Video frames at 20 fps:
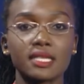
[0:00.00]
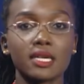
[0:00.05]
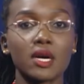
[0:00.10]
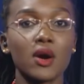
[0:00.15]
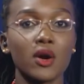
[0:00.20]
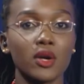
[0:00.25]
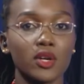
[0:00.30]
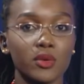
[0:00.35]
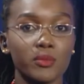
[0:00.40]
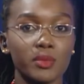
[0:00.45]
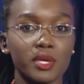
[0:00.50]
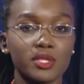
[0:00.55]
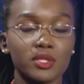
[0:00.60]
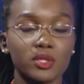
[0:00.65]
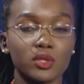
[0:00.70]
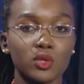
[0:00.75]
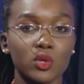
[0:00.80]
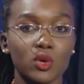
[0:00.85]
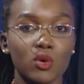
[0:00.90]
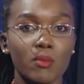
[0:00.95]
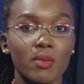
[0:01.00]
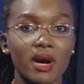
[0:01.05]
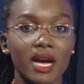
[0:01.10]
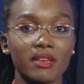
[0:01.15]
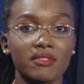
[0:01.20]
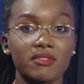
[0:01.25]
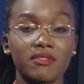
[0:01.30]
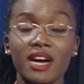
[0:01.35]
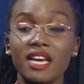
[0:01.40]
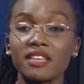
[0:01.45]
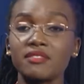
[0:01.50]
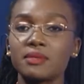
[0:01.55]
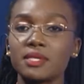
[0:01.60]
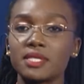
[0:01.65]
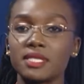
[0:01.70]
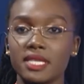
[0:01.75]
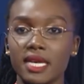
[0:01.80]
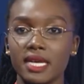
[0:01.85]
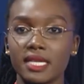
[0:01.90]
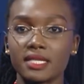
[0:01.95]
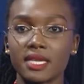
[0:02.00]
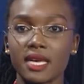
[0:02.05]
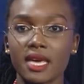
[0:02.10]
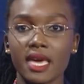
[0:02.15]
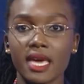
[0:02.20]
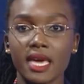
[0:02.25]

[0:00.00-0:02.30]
economy to grow by 5%